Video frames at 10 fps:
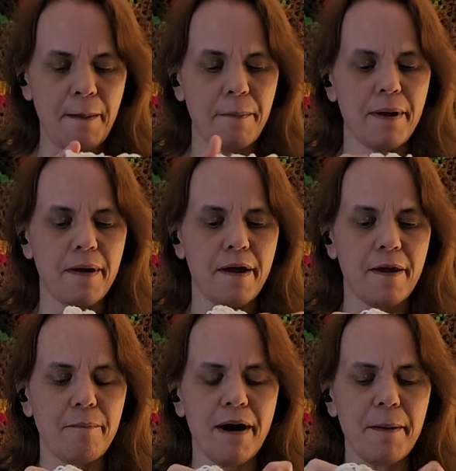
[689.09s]
But
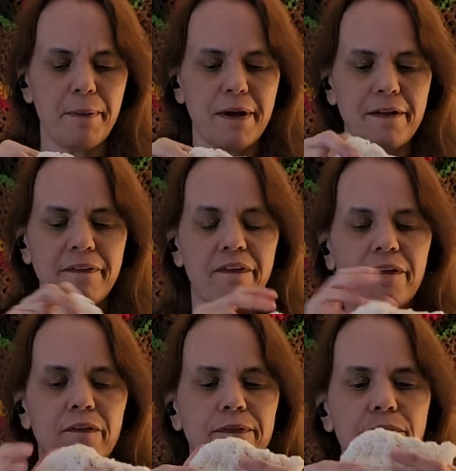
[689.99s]
in my opinion, this
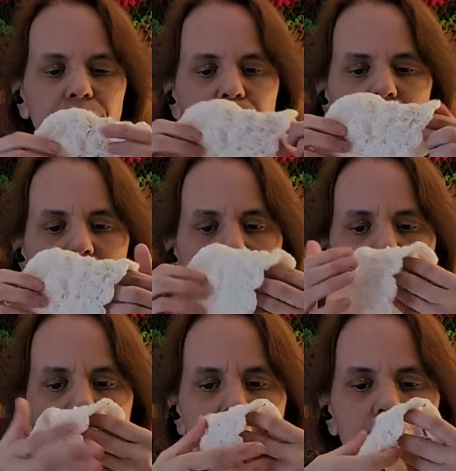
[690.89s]
is too
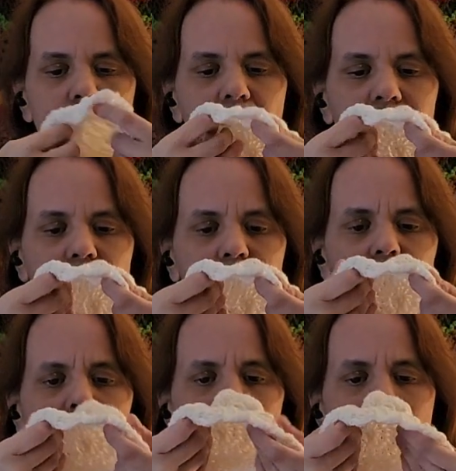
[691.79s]
small for a 1-year-old.